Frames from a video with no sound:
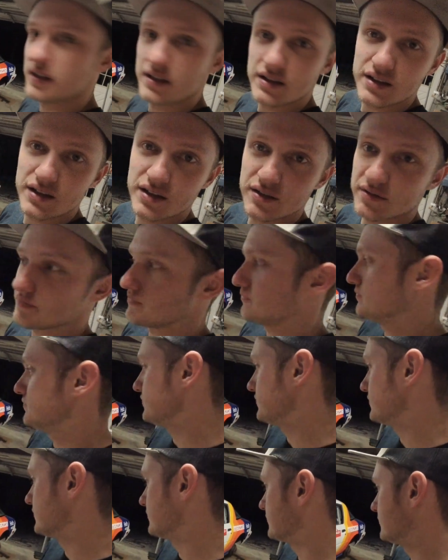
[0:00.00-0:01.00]
you know,
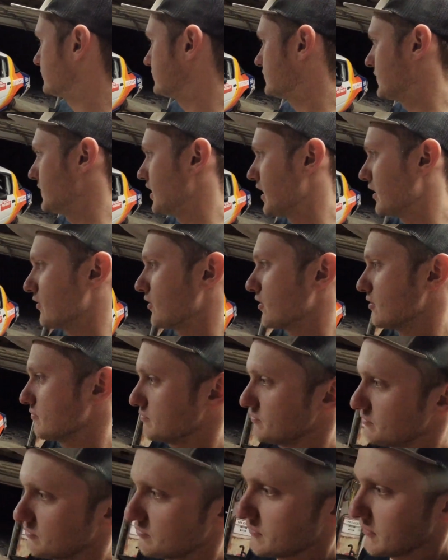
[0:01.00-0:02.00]
ever.
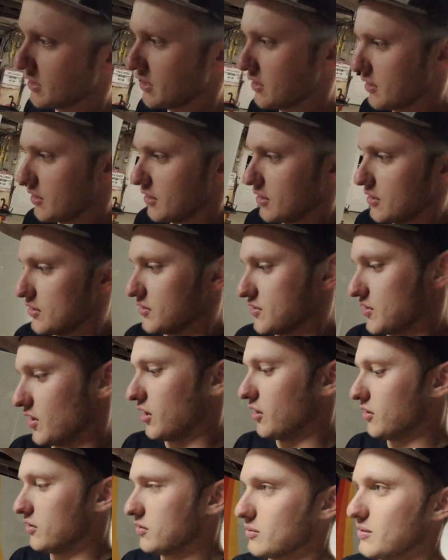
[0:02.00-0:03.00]

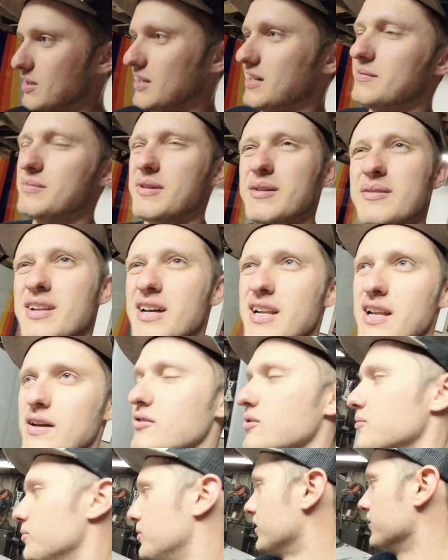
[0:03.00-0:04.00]
So, well, maybe not
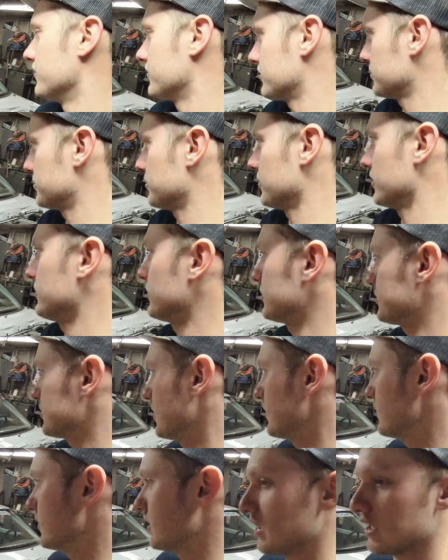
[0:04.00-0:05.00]
ever, but for pretty much
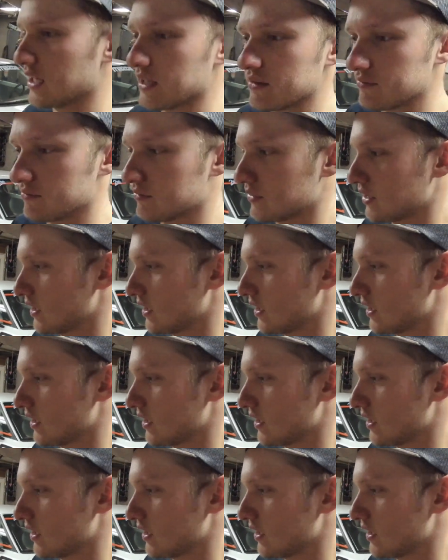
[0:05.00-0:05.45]
ever. I, I,